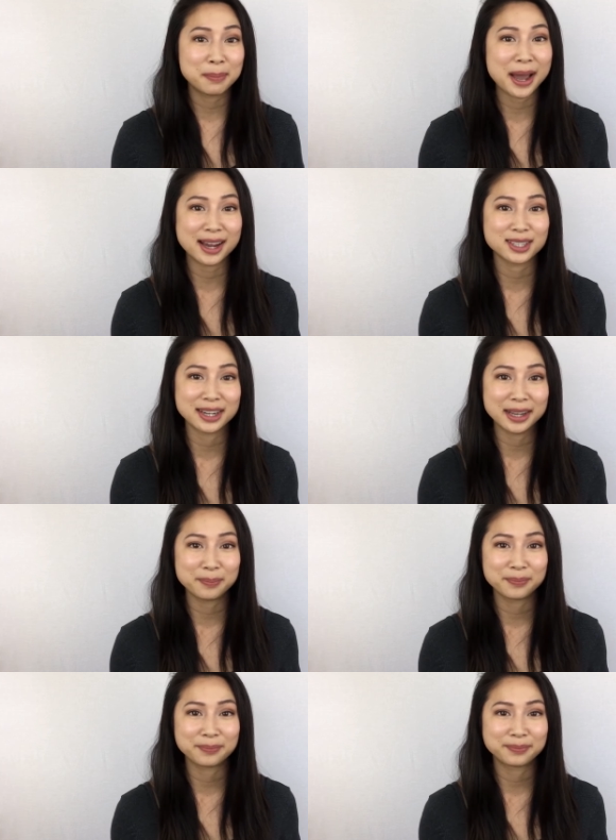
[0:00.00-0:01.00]
passionate.
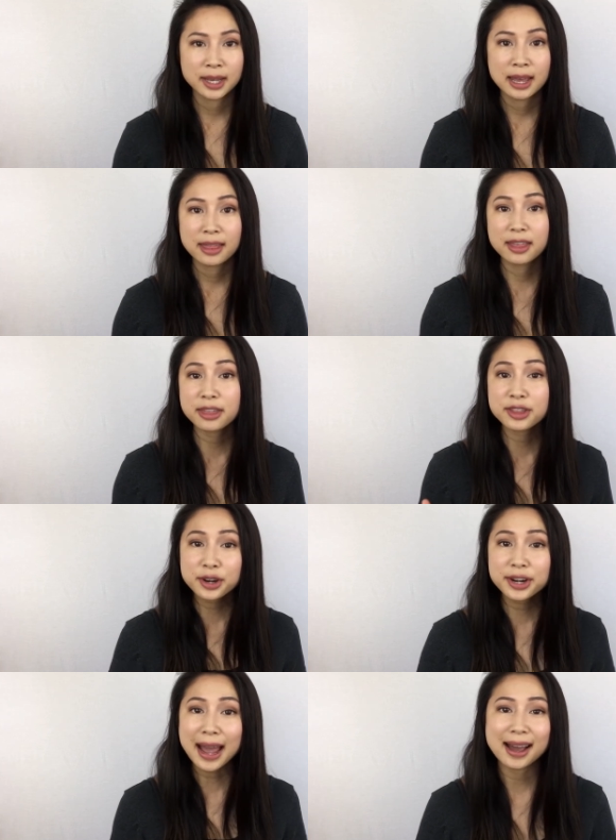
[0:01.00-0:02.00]
The
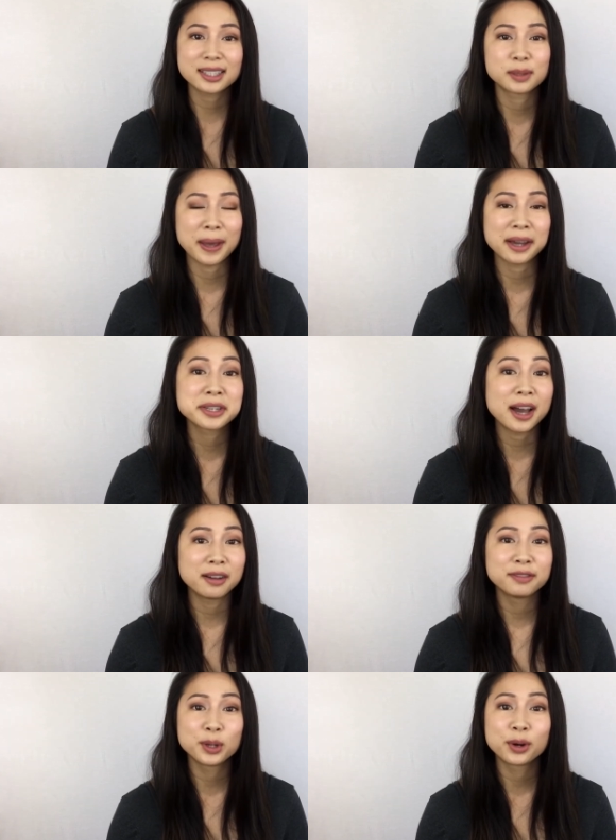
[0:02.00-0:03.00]
third aspect
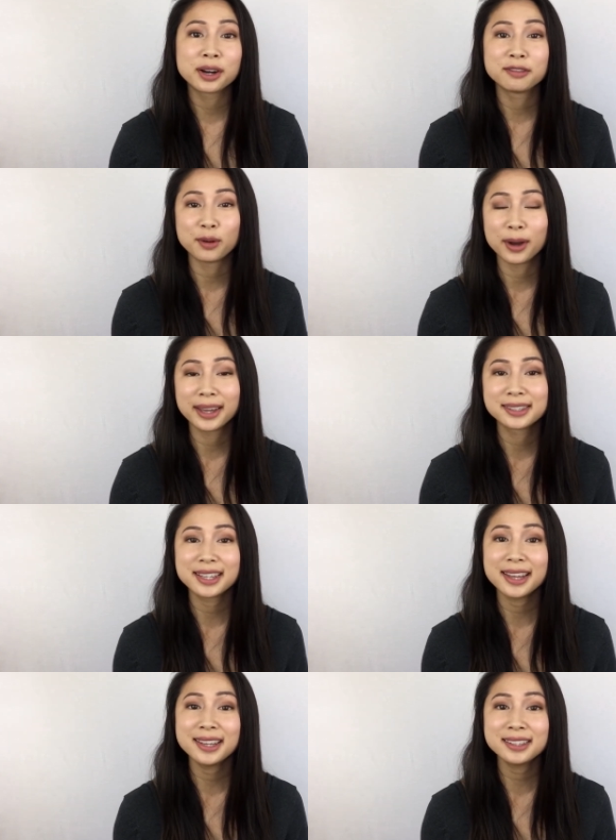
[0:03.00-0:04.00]
of your voice
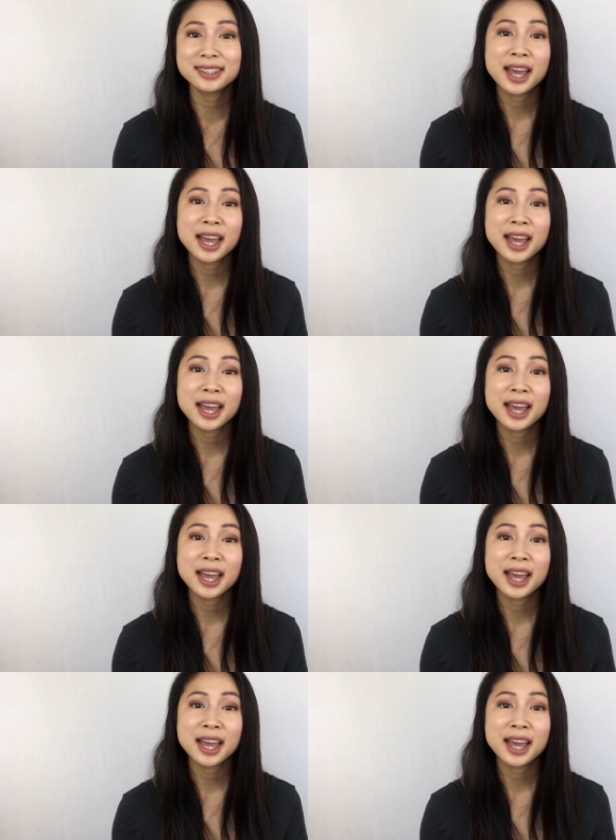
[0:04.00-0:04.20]
is